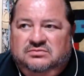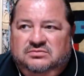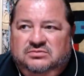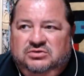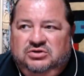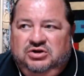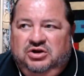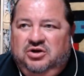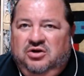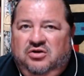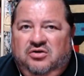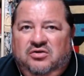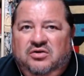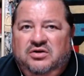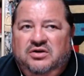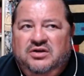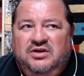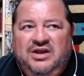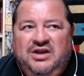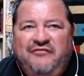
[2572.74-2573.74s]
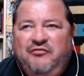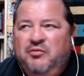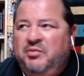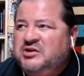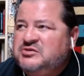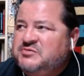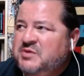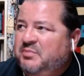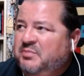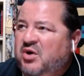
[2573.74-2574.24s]
You know,
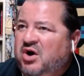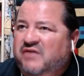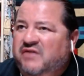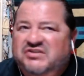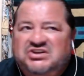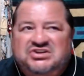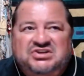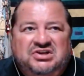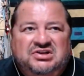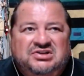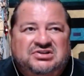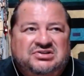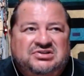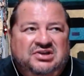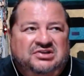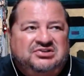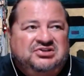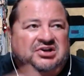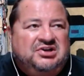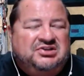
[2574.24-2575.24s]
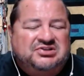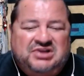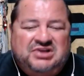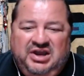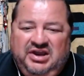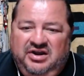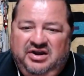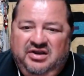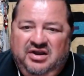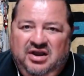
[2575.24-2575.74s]
everybody's been part of a
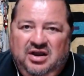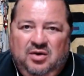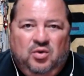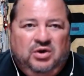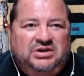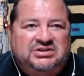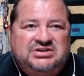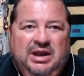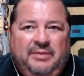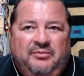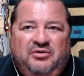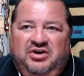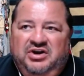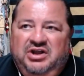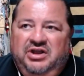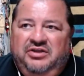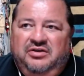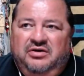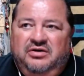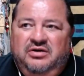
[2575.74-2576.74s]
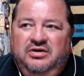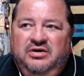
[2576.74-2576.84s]
genocide at one time or another.